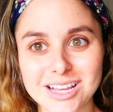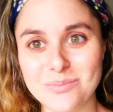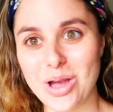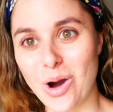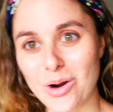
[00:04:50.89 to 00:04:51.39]
Like
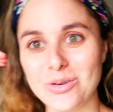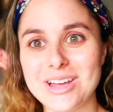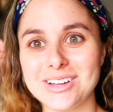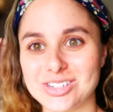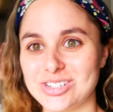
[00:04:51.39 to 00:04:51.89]
my heart
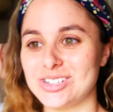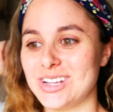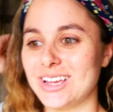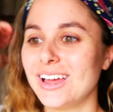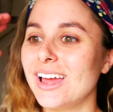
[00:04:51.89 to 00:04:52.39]
rate is just
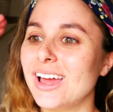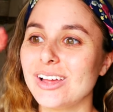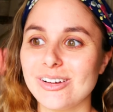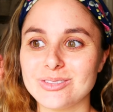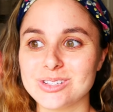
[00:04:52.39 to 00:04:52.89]
like
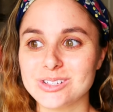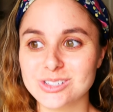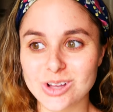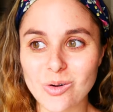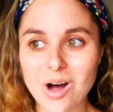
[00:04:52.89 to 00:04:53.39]
goes
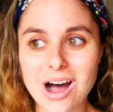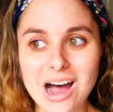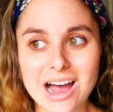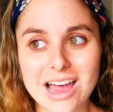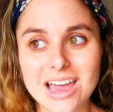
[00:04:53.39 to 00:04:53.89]
so
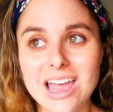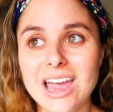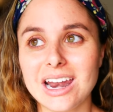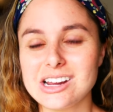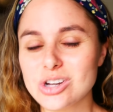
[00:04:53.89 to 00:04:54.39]
high
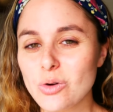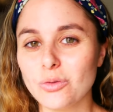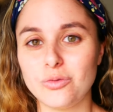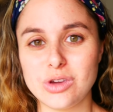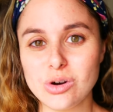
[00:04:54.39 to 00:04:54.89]
and I don't
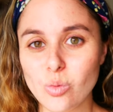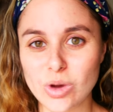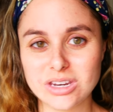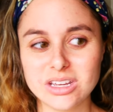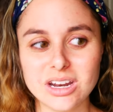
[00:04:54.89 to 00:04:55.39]
feel
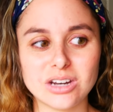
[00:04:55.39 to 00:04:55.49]
winded.